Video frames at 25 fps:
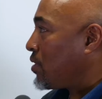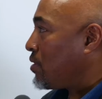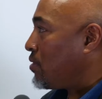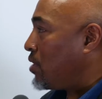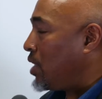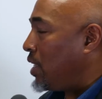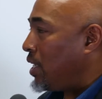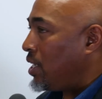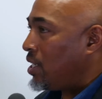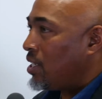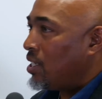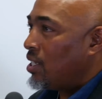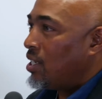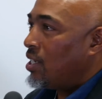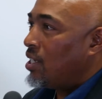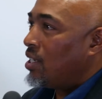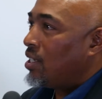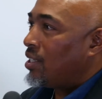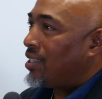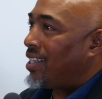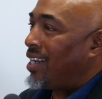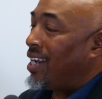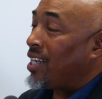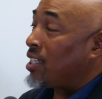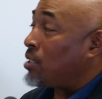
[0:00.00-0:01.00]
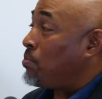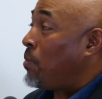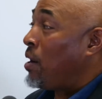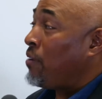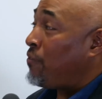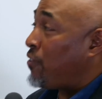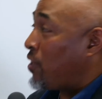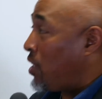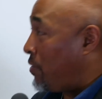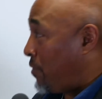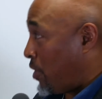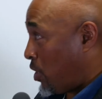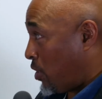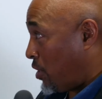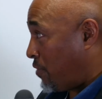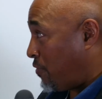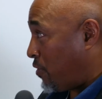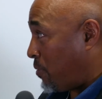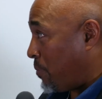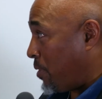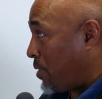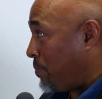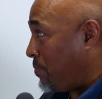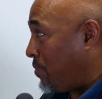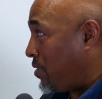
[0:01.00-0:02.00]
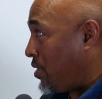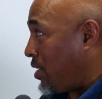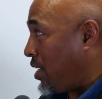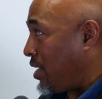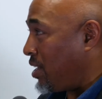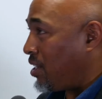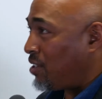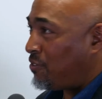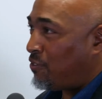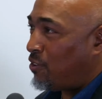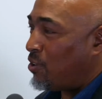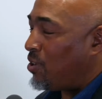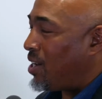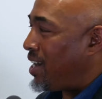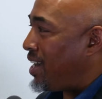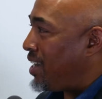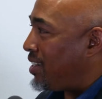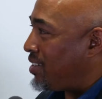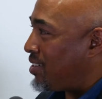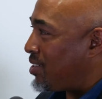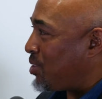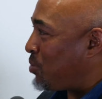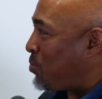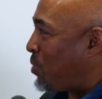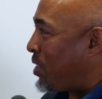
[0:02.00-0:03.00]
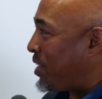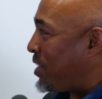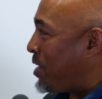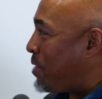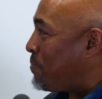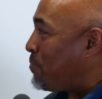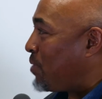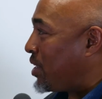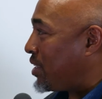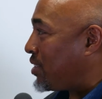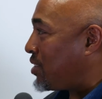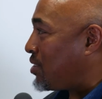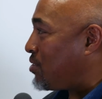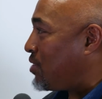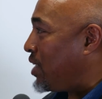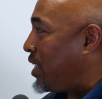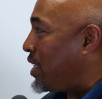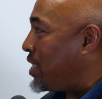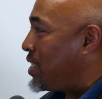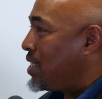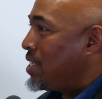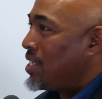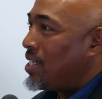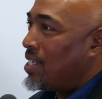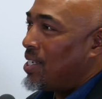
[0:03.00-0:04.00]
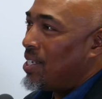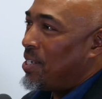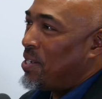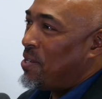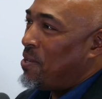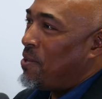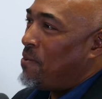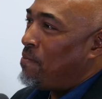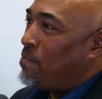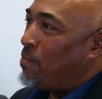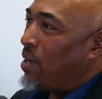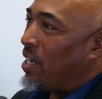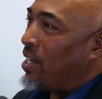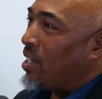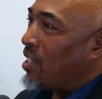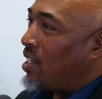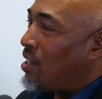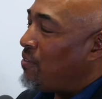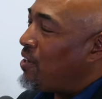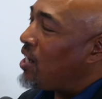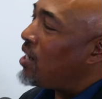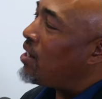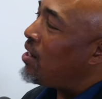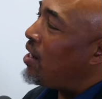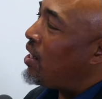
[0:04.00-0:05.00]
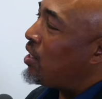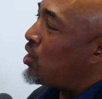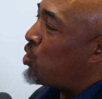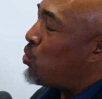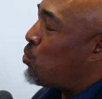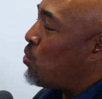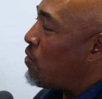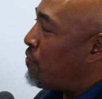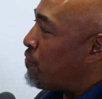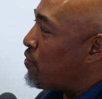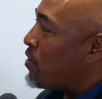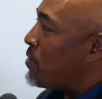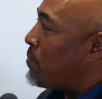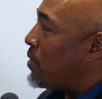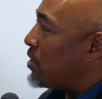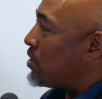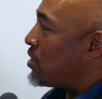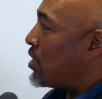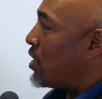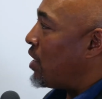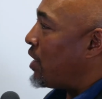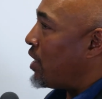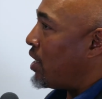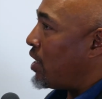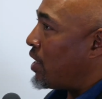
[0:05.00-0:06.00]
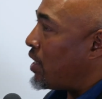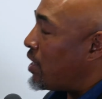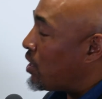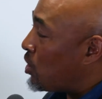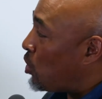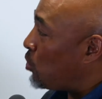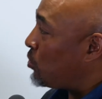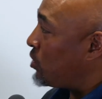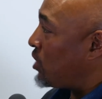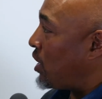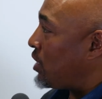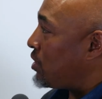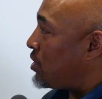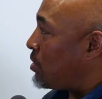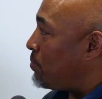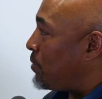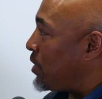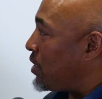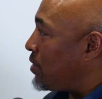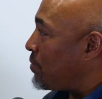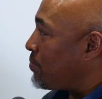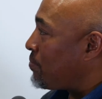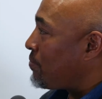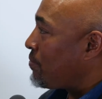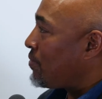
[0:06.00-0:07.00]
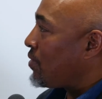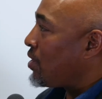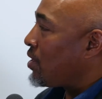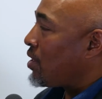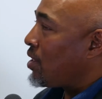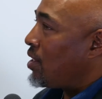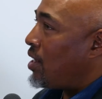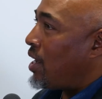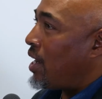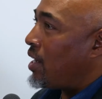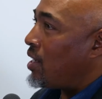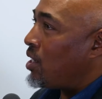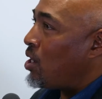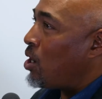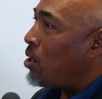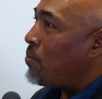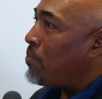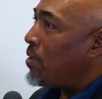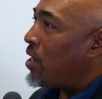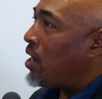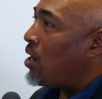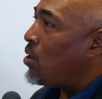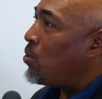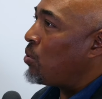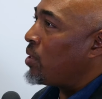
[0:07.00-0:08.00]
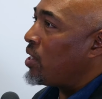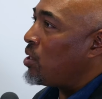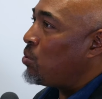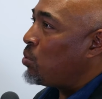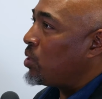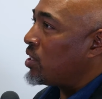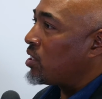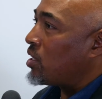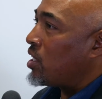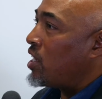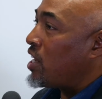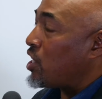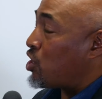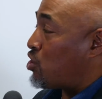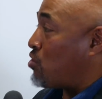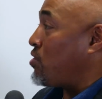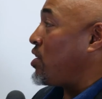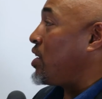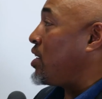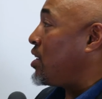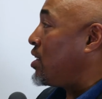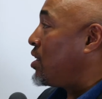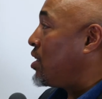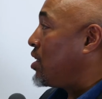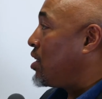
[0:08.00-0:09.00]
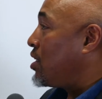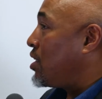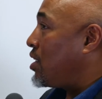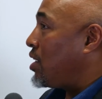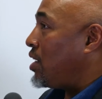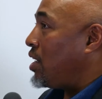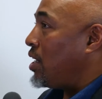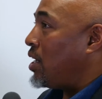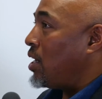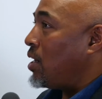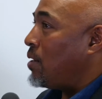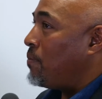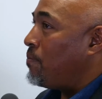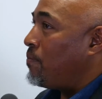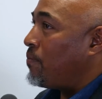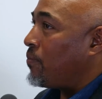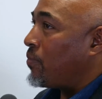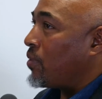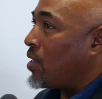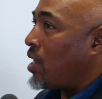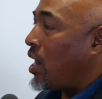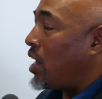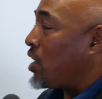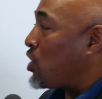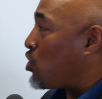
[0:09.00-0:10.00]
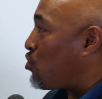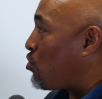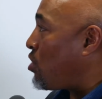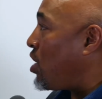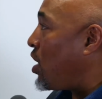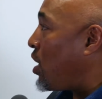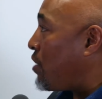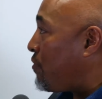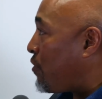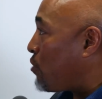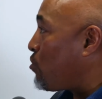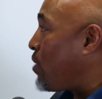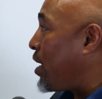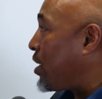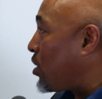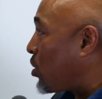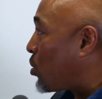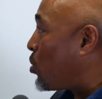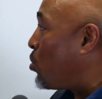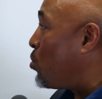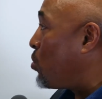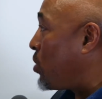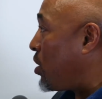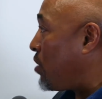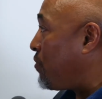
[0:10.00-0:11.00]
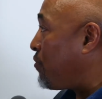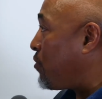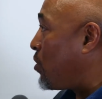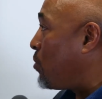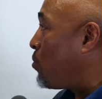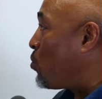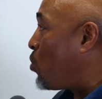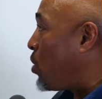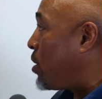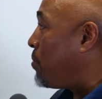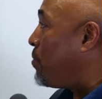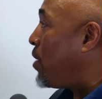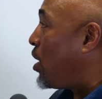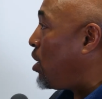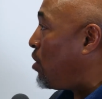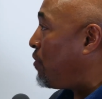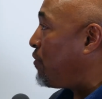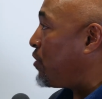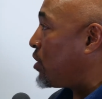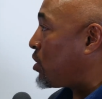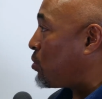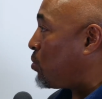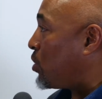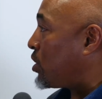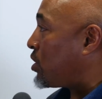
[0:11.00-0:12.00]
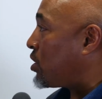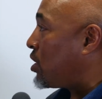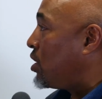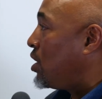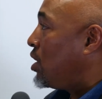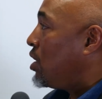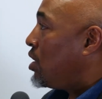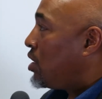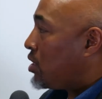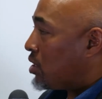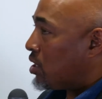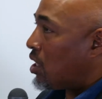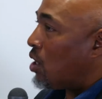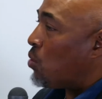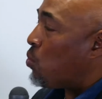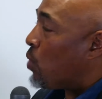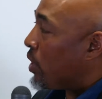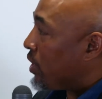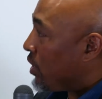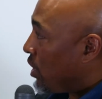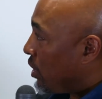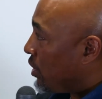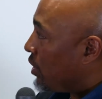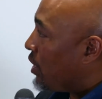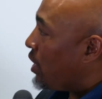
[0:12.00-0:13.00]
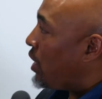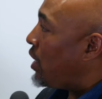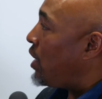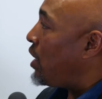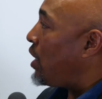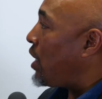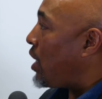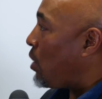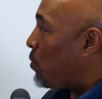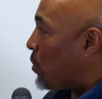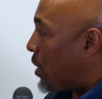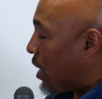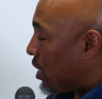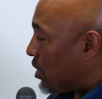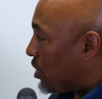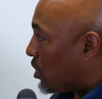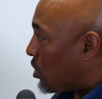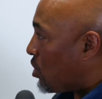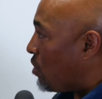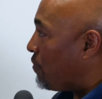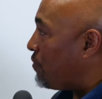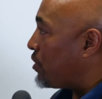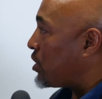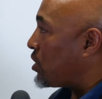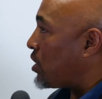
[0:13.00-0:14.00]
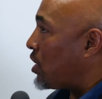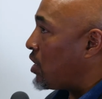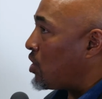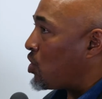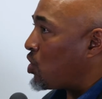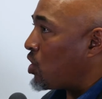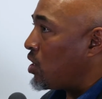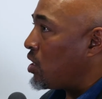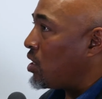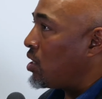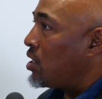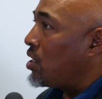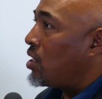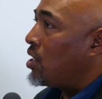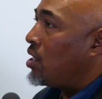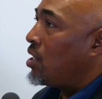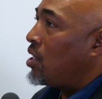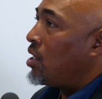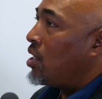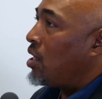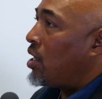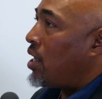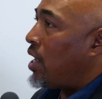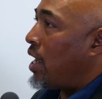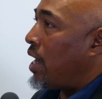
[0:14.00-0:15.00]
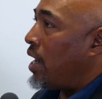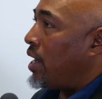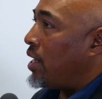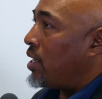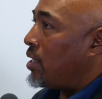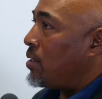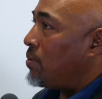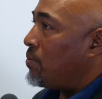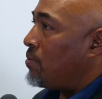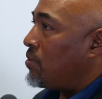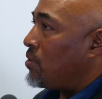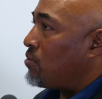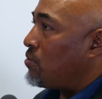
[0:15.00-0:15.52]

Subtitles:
right? The next month, I never heard from him. And I thought, just one of them ones, right? But then give it like 2 or 3 months later, he contacted me. And lo and behold, he was literally a drive around the corner from where my office was. So I went down there and we had the conversation, and